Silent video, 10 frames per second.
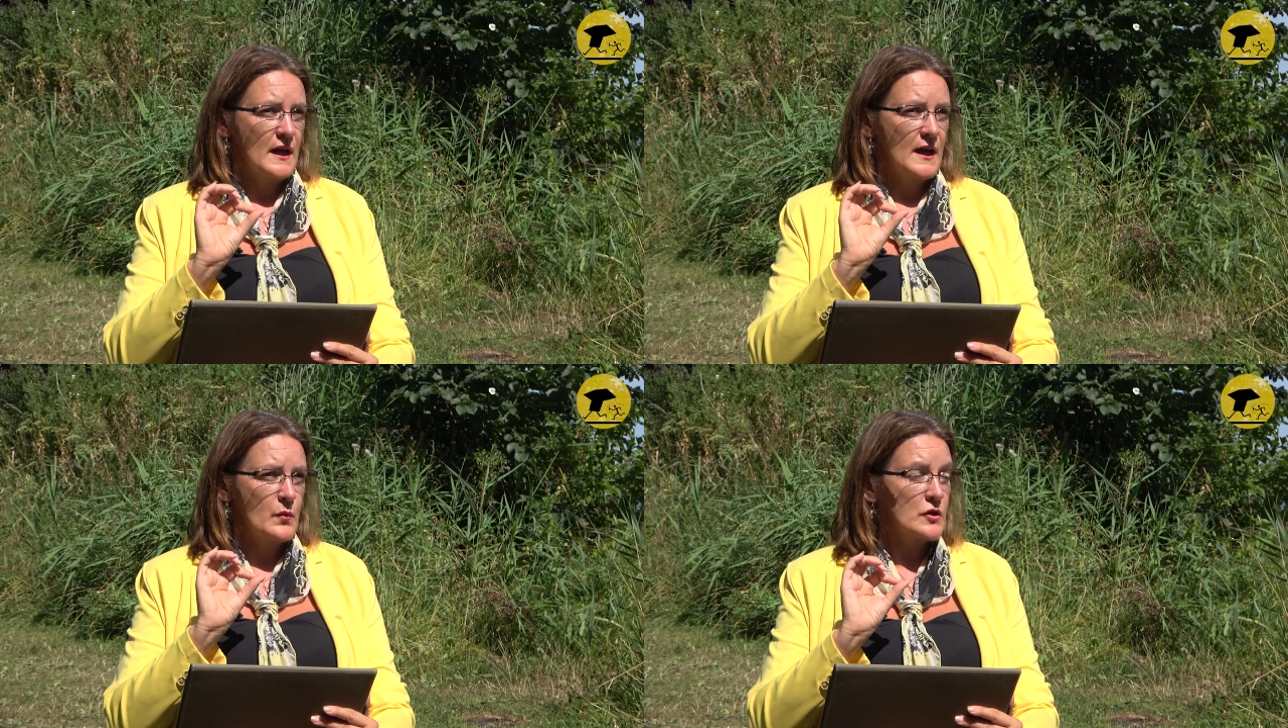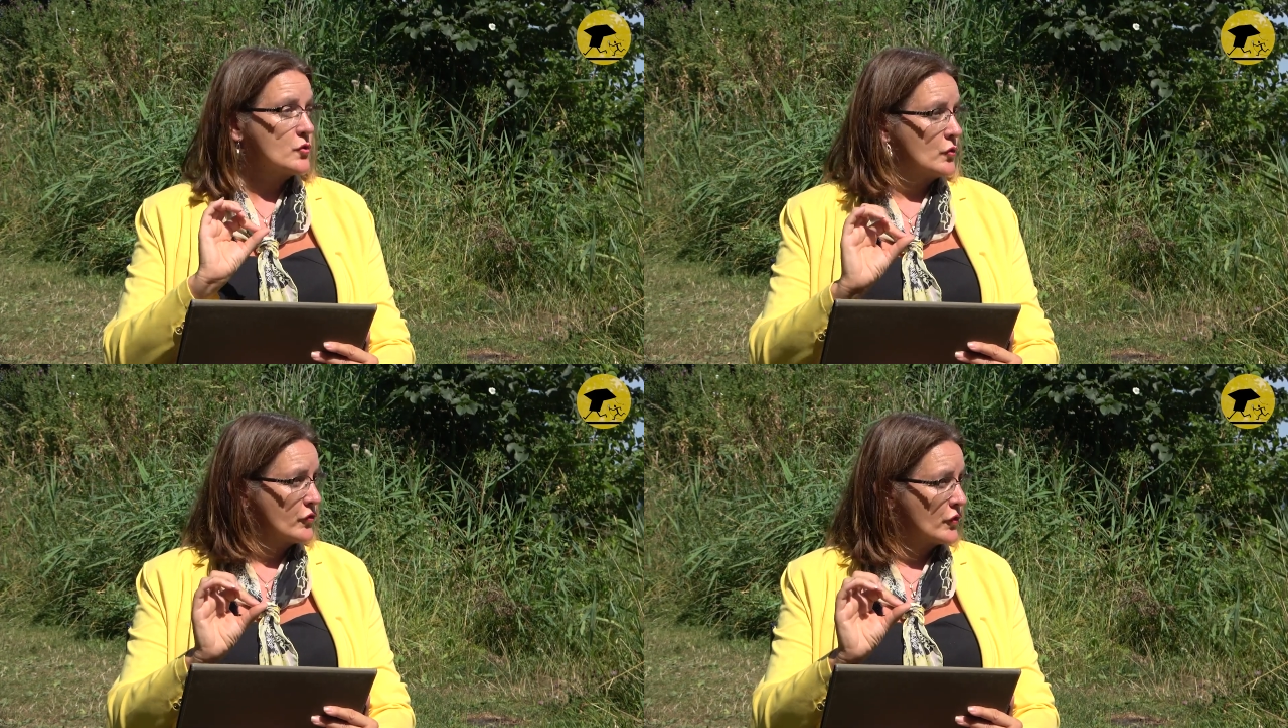I want
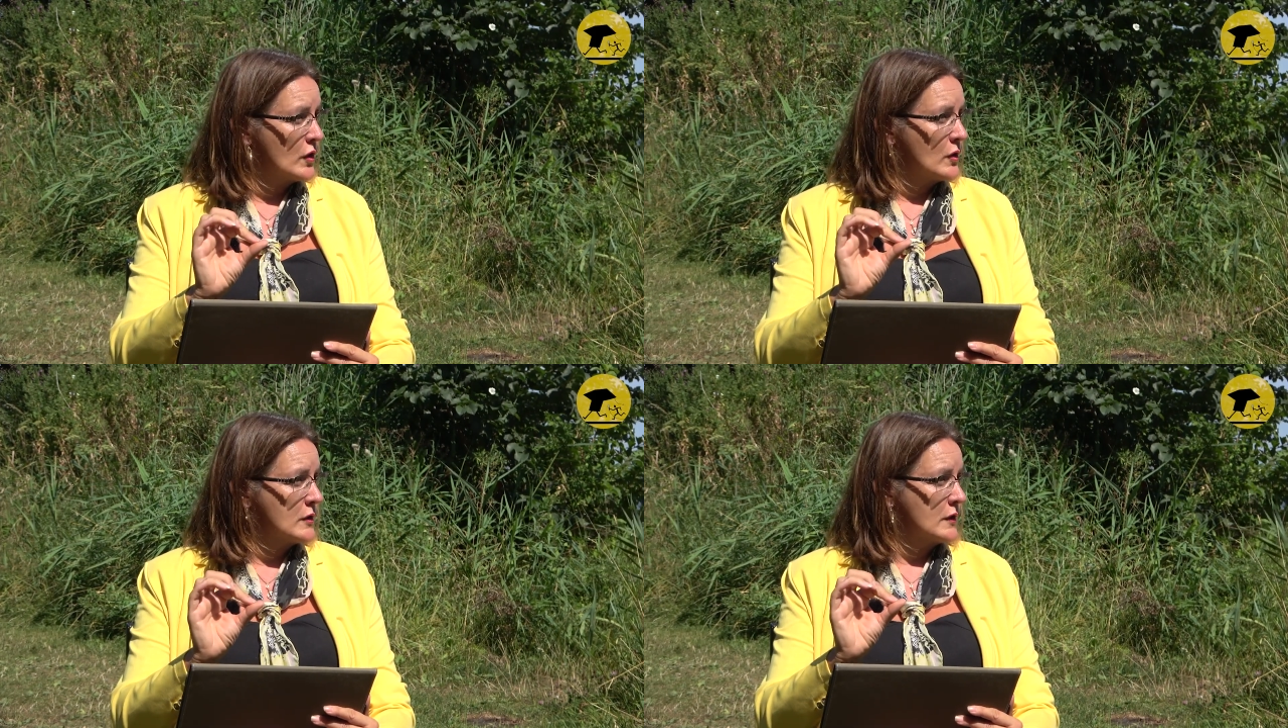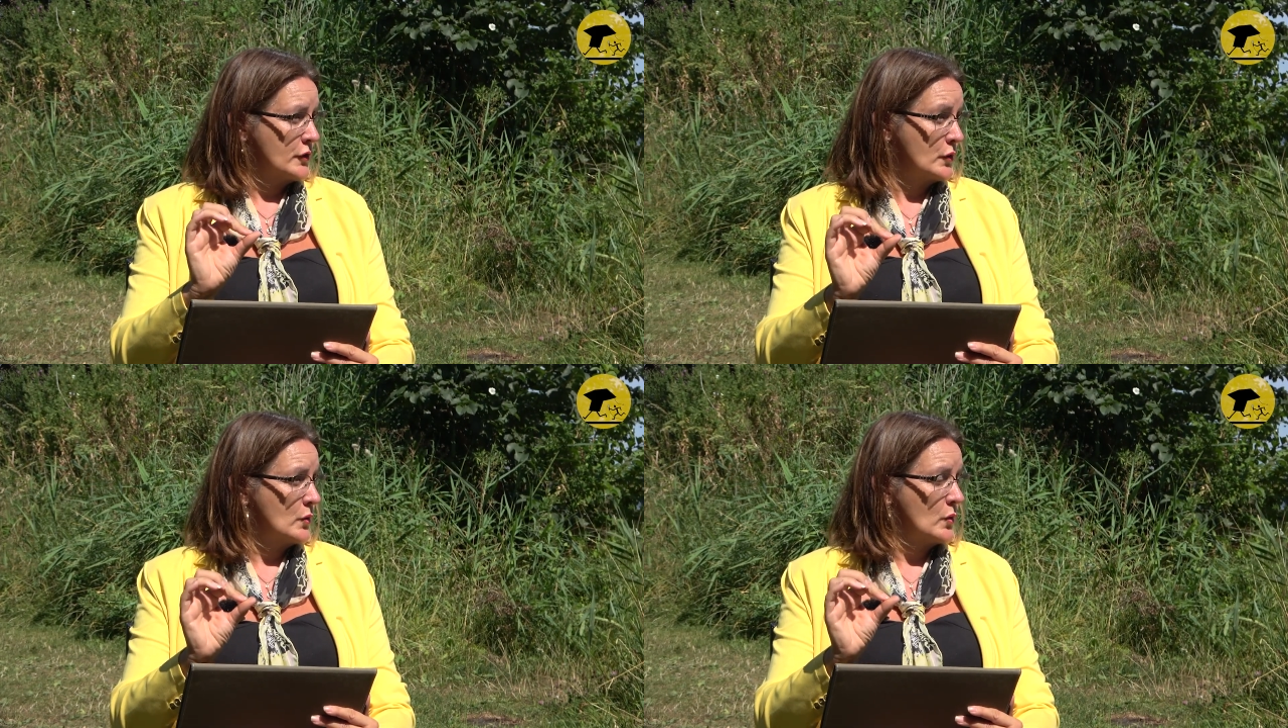to control
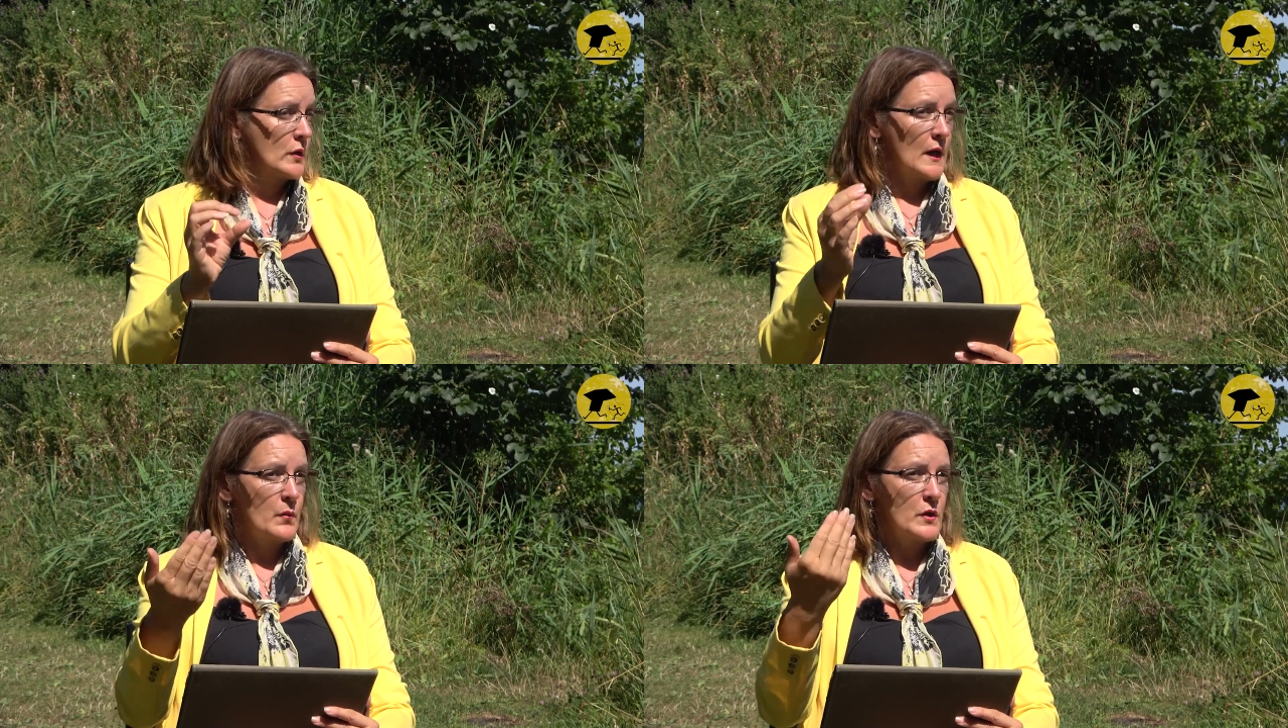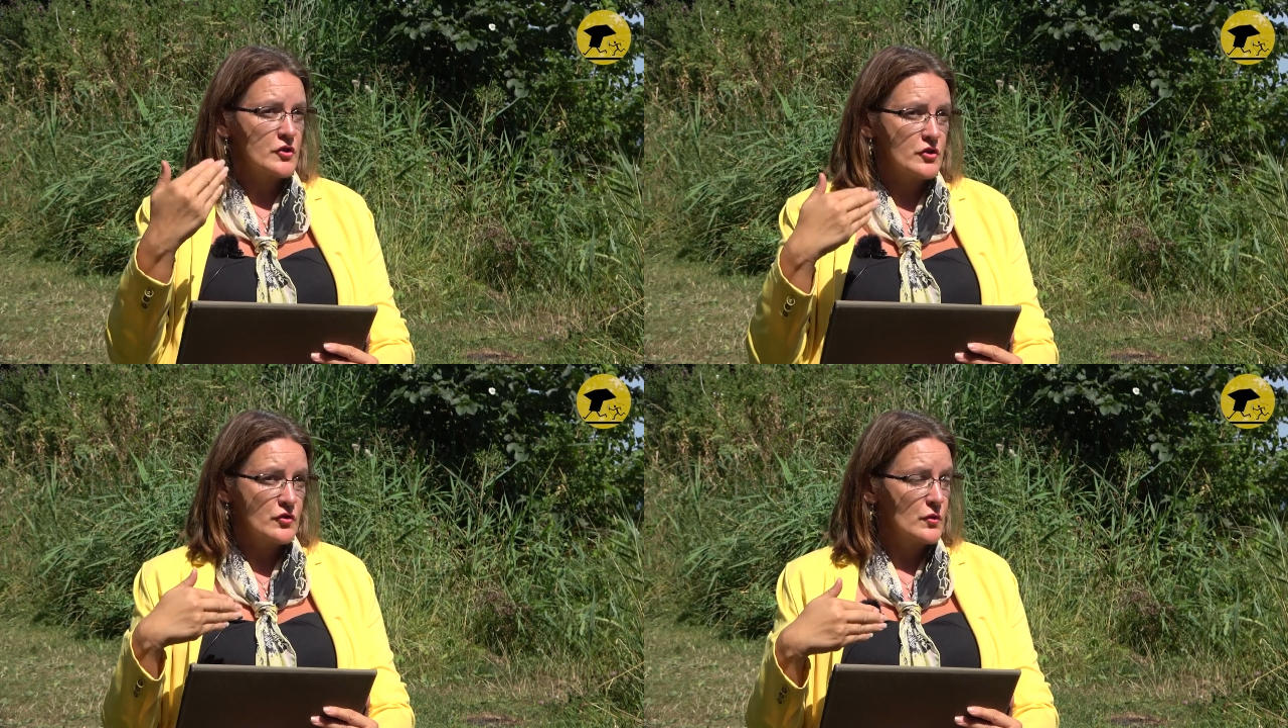you, or I
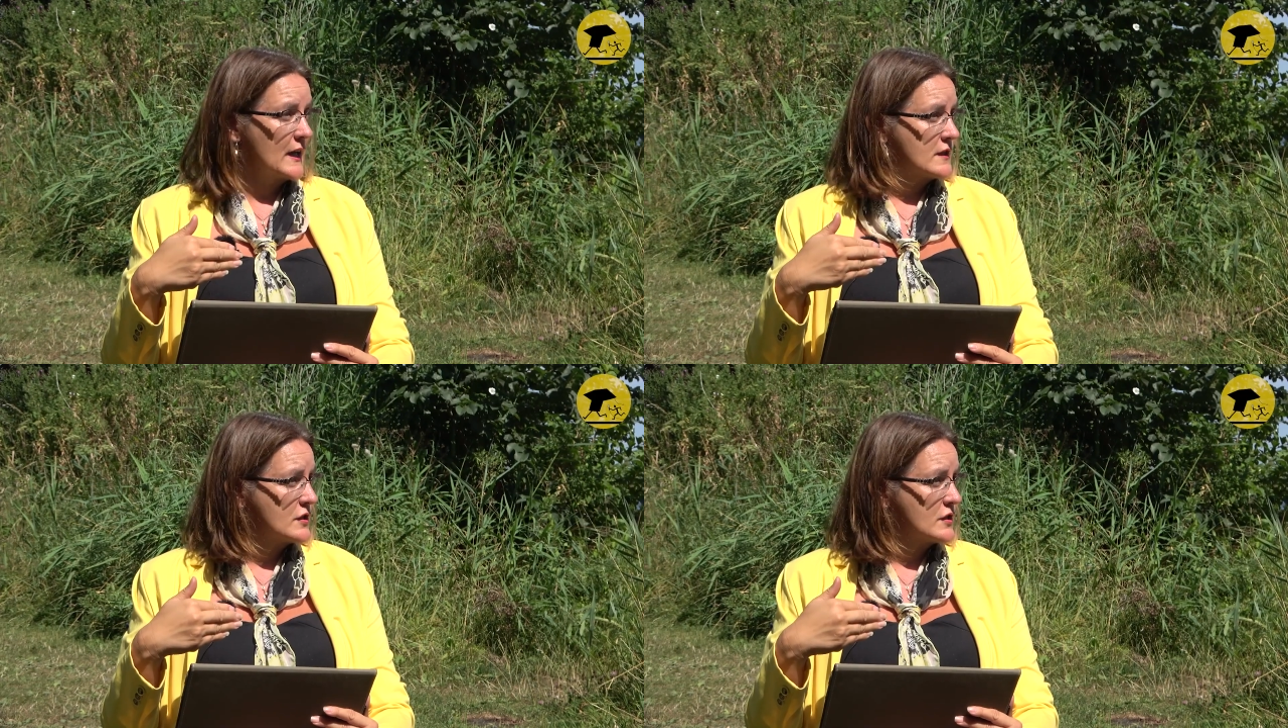want to get